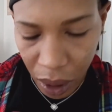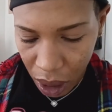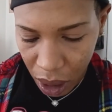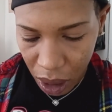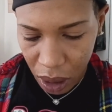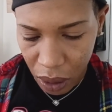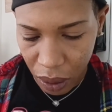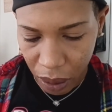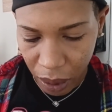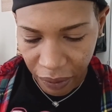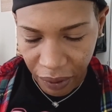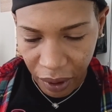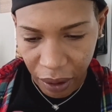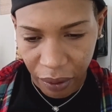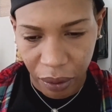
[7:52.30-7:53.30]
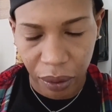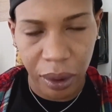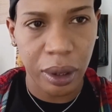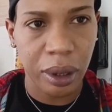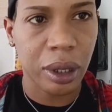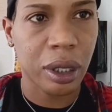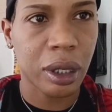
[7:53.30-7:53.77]
But this is one of my favorite
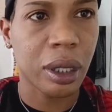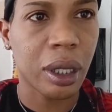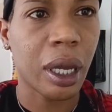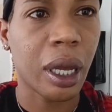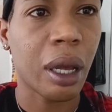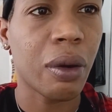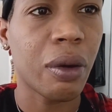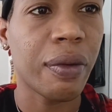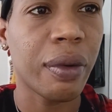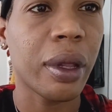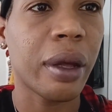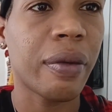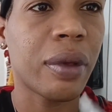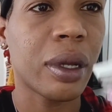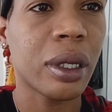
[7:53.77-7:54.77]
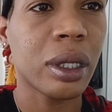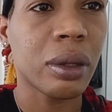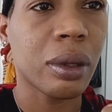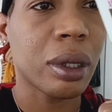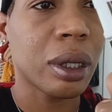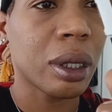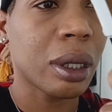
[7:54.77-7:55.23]
ones. I overlove
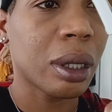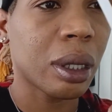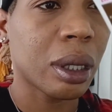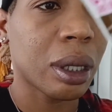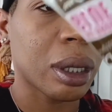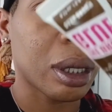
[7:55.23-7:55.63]
this one